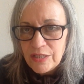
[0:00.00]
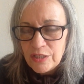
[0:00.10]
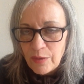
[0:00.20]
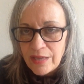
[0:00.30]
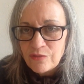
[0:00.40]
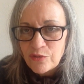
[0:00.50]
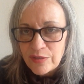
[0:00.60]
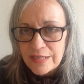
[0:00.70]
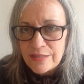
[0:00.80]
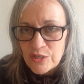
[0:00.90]
you know,
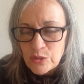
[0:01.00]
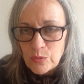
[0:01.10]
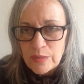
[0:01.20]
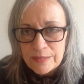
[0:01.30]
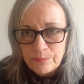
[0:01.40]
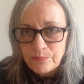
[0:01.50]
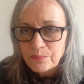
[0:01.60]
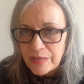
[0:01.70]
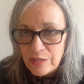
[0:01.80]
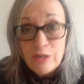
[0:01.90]
entering into
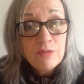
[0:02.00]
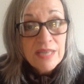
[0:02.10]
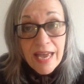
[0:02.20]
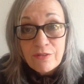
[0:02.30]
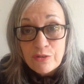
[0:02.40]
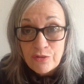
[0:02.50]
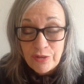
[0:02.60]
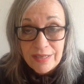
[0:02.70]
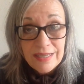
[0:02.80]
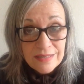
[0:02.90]
new
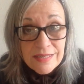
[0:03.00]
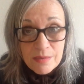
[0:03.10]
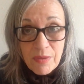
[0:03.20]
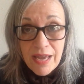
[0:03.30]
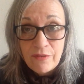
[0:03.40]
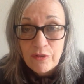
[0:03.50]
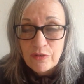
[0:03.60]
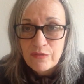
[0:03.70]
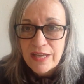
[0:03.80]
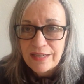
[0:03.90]
territory in some area
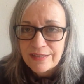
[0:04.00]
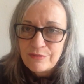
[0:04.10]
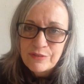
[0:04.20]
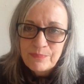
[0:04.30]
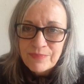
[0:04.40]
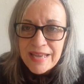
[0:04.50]
of their life.